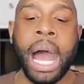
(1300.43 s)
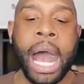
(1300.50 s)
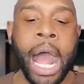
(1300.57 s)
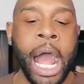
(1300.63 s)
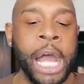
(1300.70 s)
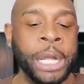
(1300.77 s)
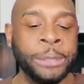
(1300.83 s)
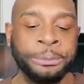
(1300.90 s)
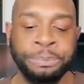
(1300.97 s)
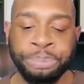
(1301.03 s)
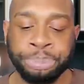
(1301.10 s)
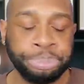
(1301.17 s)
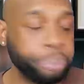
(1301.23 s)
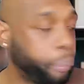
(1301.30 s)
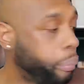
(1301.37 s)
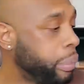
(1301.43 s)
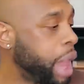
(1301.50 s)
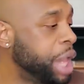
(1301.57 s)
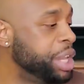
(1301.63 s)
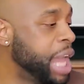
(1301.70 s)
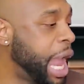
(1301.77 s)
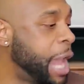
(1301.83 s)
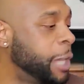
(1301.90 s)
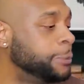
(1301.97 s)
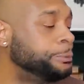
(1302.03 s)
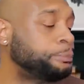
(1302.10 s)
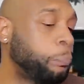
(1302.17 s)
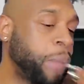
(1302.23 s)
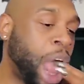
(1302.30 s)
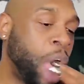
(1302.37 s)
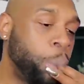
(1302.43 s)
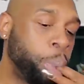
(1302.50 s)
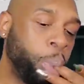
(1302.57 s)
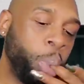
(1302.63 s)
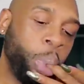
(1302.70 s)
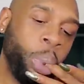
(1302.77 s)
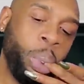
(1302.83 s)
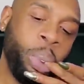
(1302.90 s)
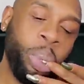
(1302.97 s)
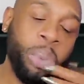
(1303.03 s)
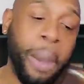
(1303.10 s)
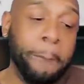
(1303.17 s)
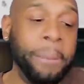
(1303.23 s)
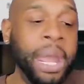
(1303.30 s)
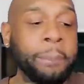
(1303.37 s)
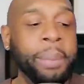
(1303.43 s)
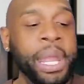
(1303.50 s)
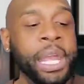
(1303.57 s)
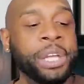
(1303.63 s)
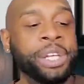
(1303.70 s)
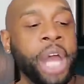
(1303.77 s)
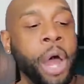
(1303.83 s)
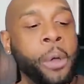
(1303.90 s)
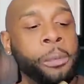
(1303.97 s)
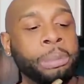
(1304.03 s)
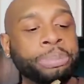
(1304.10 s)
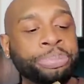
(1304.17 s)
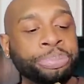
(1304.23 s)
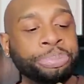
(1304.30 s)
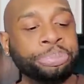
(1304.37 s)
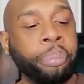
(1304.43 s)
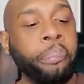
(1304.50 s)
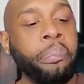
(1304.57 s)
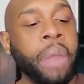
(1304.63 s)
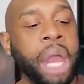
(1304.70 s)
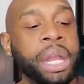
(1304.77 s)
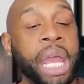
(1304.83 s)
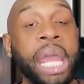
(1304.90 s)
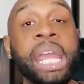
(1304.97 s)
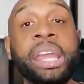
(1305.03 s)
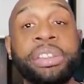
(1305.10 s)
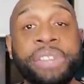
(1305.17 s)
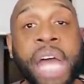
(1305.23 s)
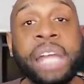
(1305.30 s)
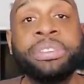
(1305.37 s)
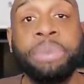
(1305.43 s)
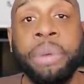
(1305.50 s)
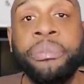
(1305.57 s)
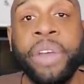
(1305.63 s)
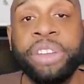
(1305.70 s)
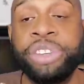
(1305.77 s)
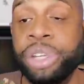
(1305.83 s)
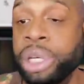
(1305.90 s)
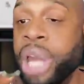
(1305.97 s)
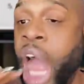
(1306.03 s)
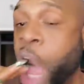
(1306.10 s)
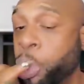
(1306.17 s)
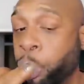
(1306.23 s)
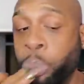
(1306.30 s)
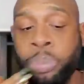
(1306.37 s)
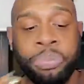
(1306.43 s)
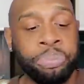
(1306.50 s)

Ah, y'all, Big Ben know that he is dicing refreshing today.